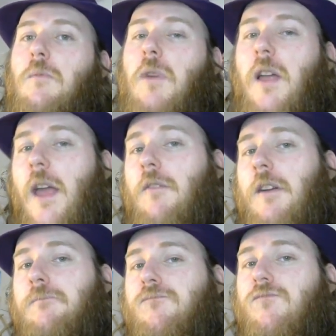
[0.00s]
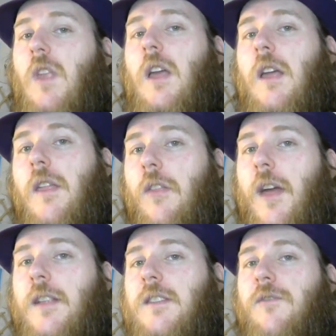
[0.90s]
But anyway,
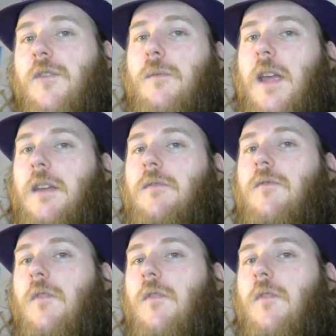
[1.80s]
that's it for me.